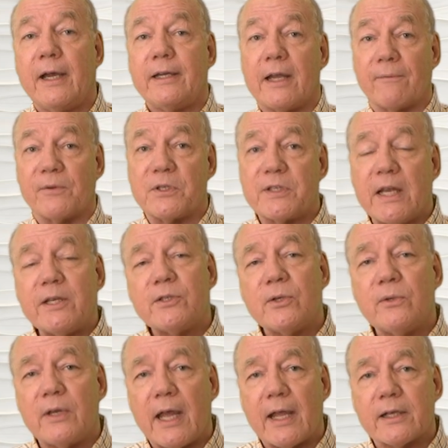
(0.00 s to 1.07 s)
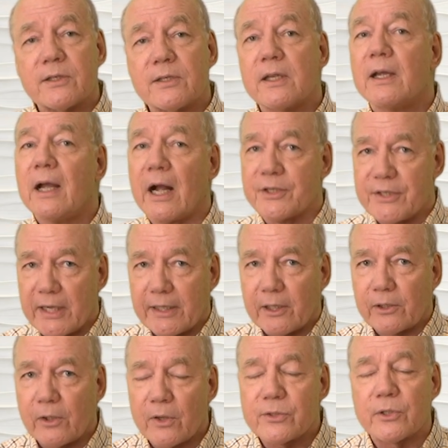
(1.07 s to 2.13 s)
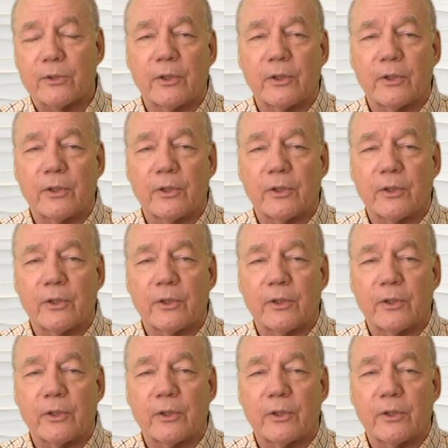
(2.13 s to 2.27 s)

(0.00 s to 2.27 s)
Now, if you stay tuned next, I'll take a closer